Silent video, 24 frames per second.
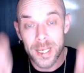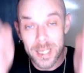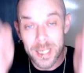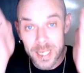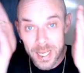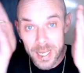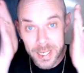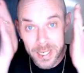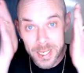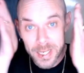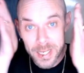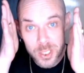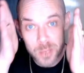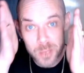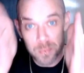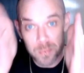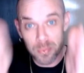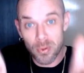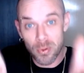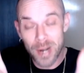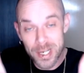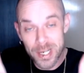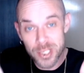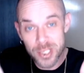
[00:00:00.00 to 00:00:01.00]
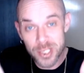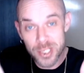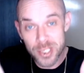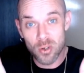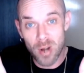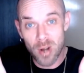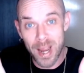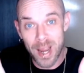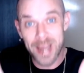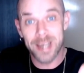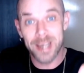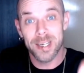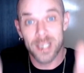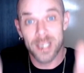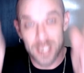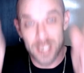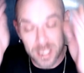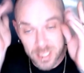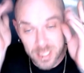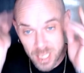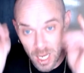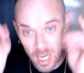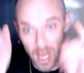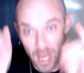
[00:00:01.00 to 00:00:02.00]
express train
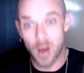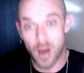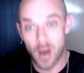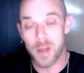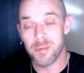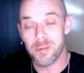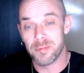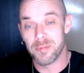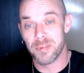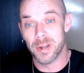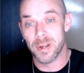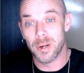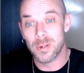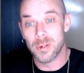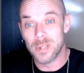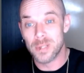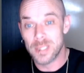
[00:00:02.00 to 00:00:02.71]
to Hypeville.